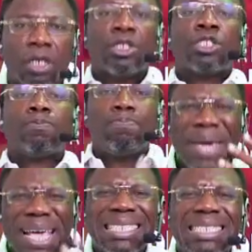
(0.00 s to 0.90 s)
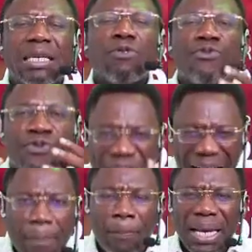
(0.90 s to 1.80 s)
speaks
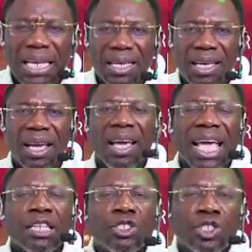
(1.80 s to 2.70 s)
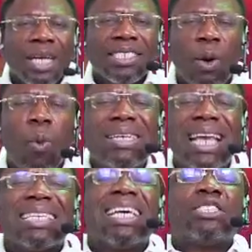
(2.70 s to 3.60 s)
verbally in such a way
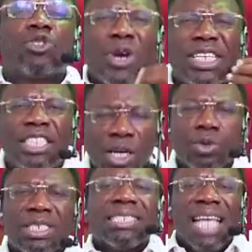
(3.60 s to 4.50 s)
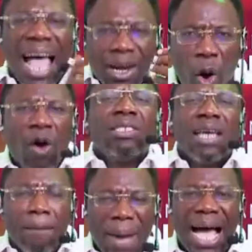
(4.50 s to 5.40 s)
that it reduces and
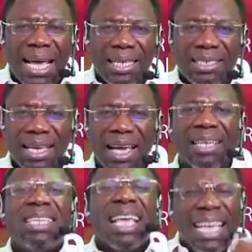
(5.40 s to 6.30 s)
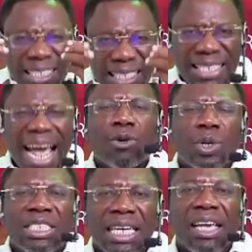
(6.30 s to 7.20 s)
undermines the
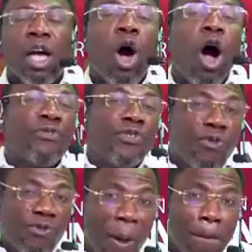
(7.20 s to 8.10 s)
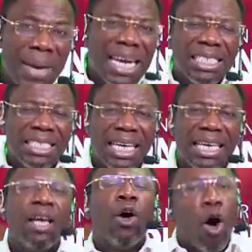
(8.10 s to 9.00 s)
integrity of your
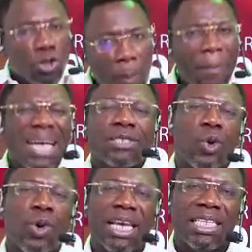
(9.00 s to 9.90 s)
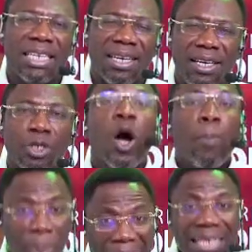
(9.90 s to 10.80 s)
femininity or your masculinity. Your
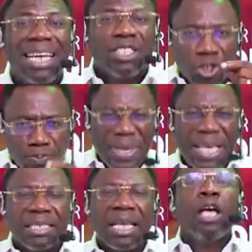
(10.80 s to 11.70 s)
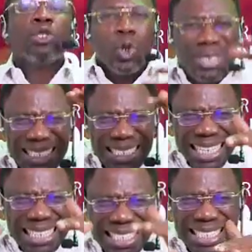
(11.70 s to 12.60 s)
partner speaks to
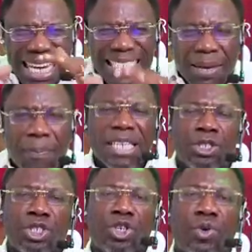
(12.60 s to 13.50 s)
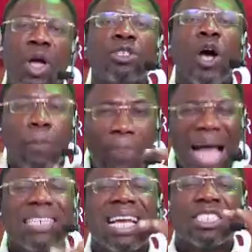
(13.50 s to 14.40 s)
decimate you. Your
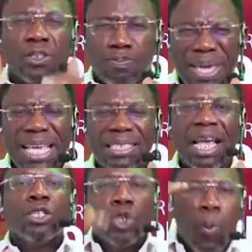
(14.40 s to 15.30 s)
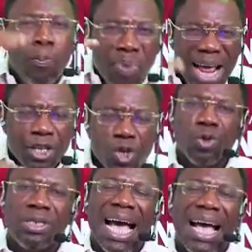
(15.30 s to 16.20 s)
partner speaks to break
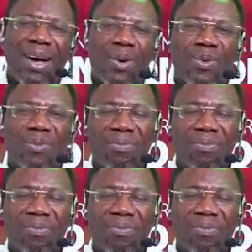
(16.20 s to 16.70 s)
you down.